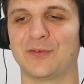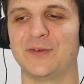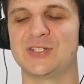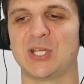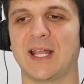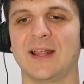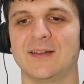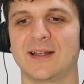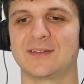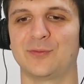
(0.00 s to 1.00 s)
she's
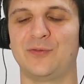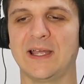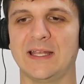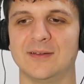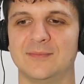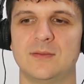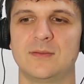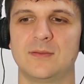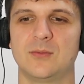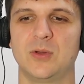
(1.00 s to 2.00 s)
officiating, like it's a fight.
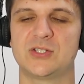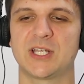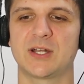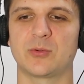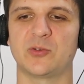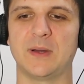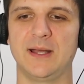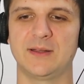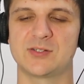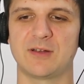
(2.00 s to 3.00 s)
Is she gonna
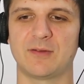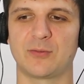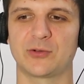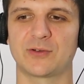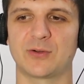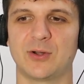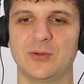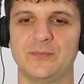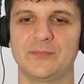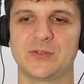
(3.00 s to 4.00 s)
respond? Does she have a verse of her
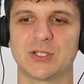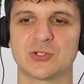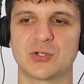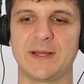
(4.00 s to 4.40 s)
own she can